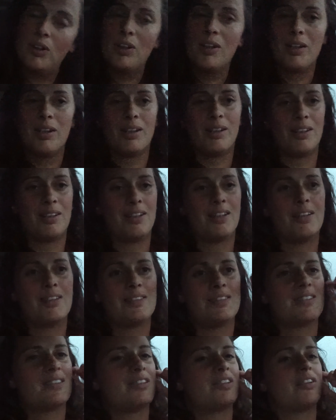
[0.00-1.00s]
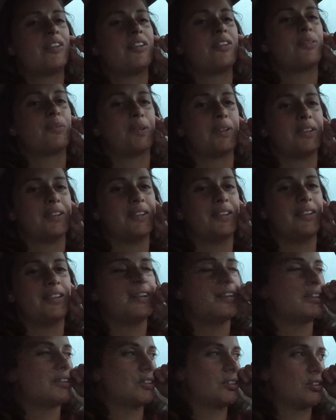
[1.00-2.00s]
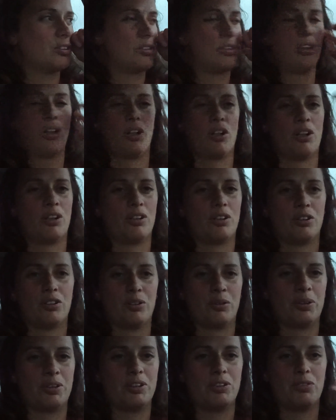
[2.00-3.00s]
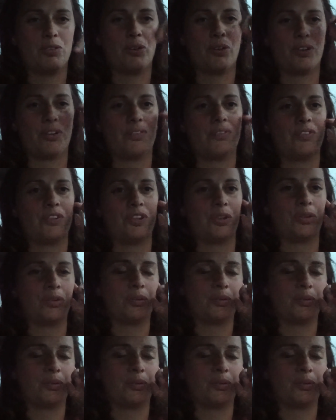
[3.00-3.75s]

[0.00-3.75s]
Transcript: It is the 23rd or 24th of June,